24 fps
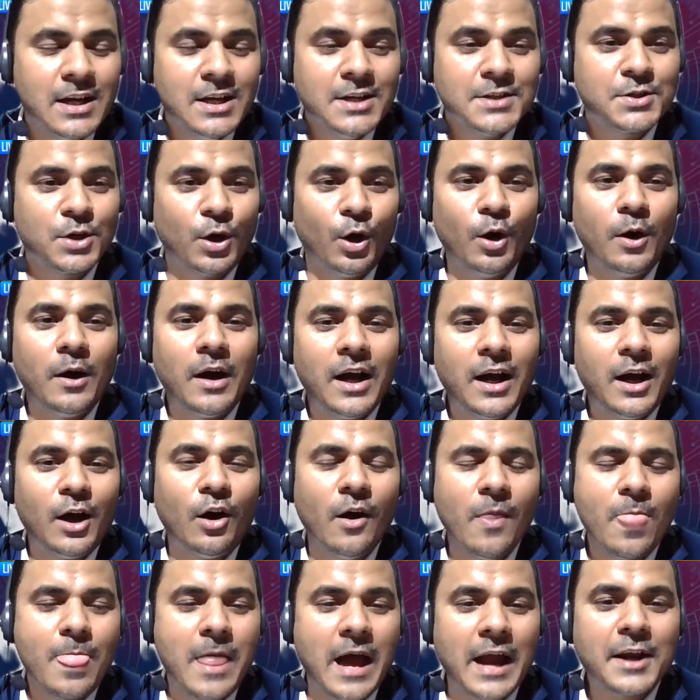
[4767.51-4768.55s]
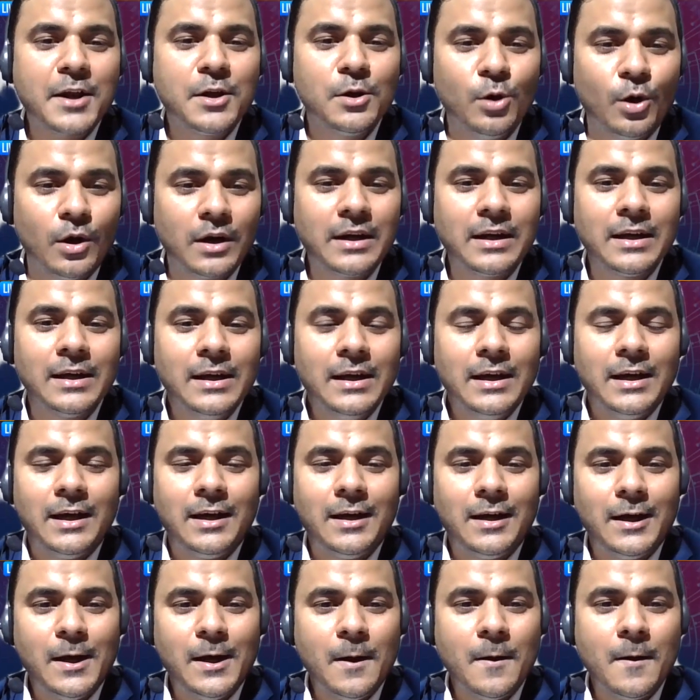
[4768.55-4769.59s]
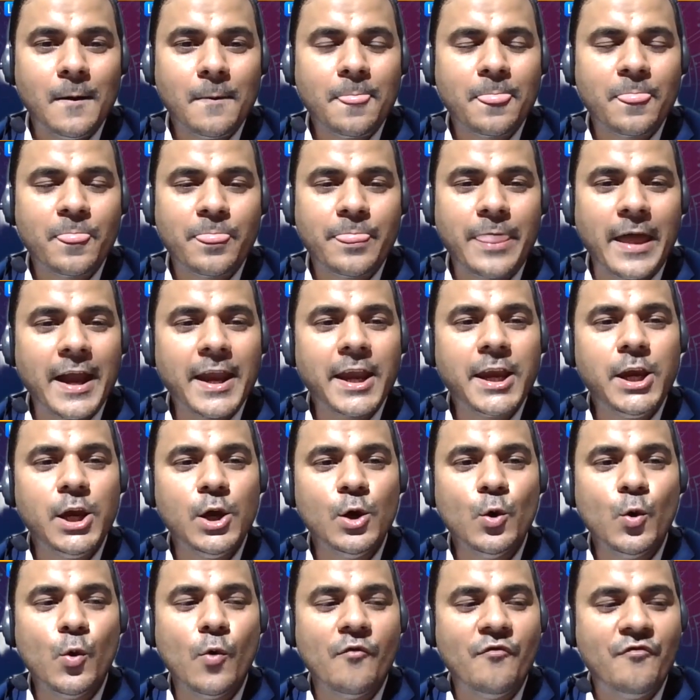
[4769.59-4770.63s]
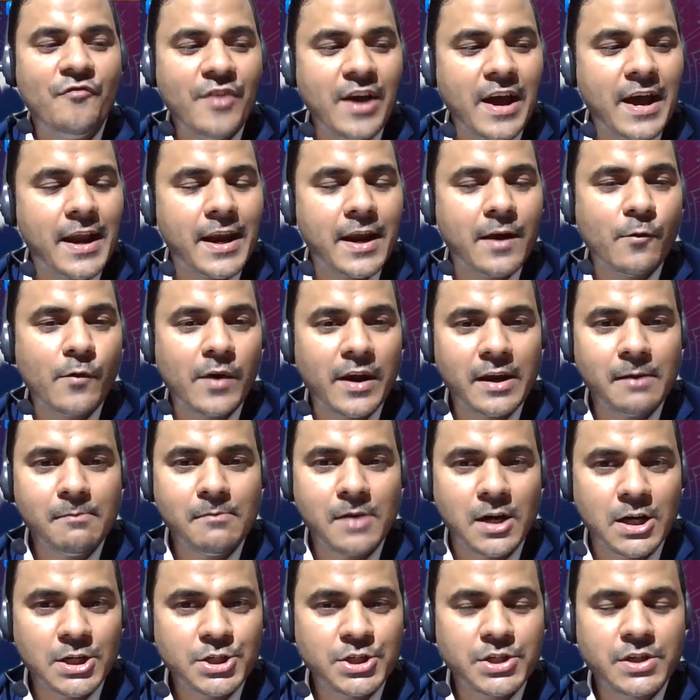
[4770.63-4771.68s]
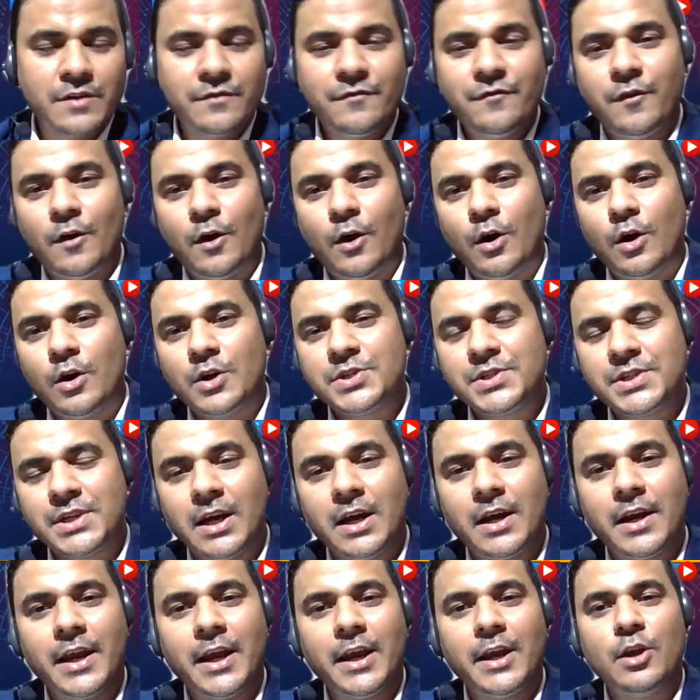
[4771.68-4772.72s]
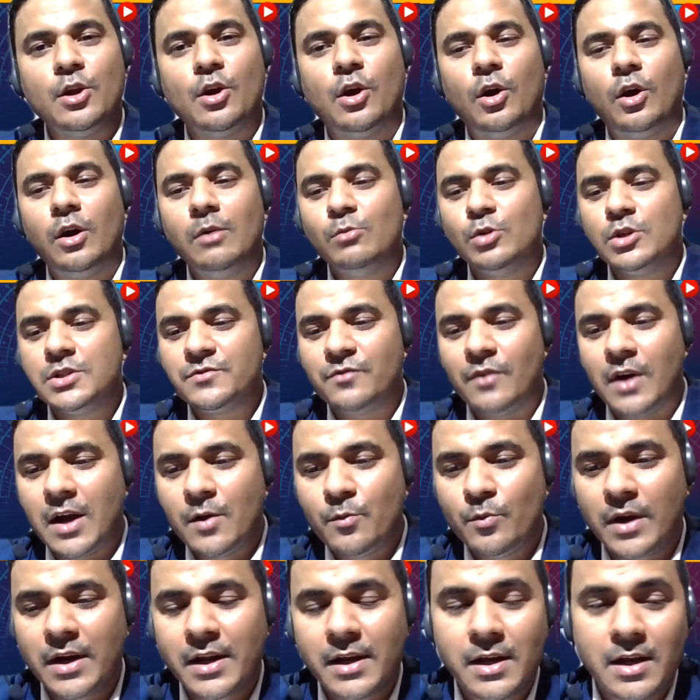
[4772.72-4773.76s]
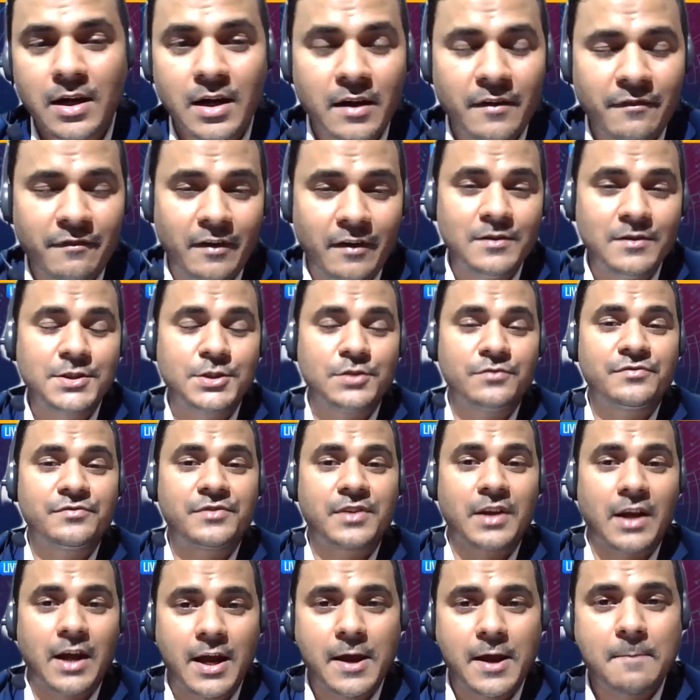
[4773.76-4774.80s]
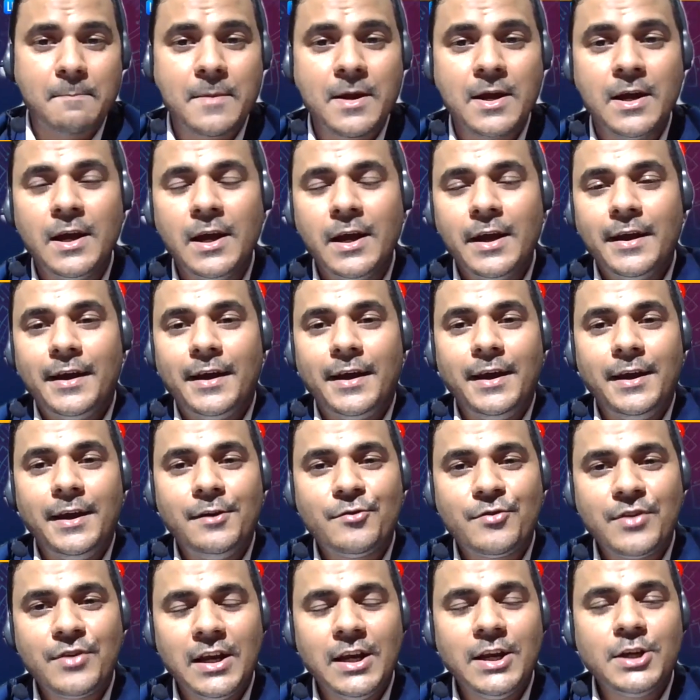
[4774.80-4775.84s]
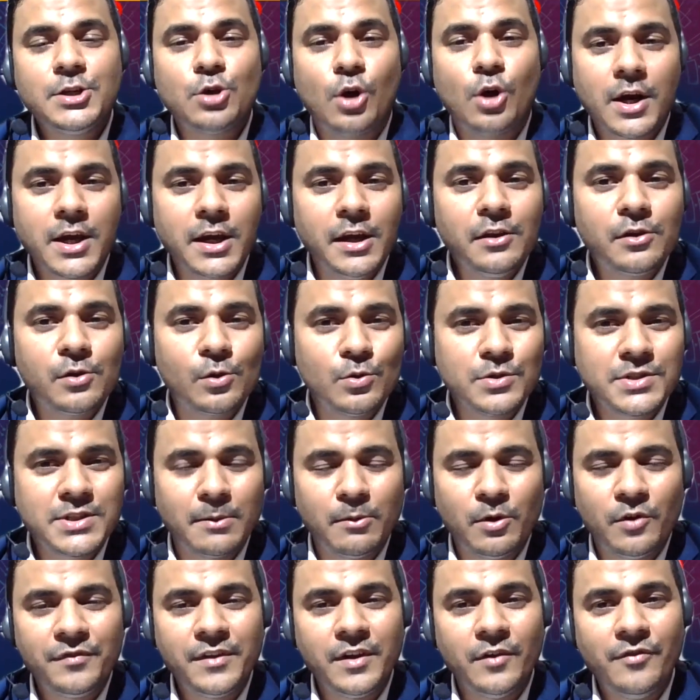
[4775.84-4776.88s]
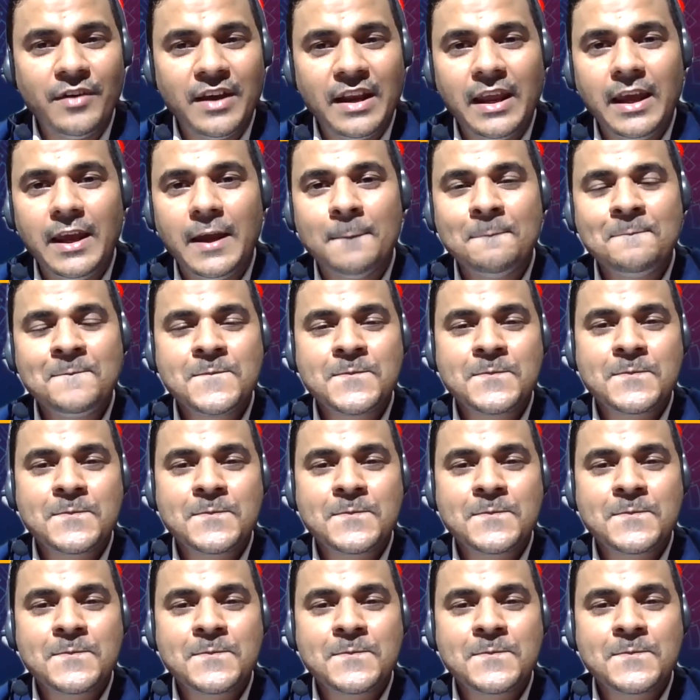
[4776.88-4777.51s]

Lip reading: So, on that note, thank you very much for sharing your almost 1.5 hours of time in really talking through some of the very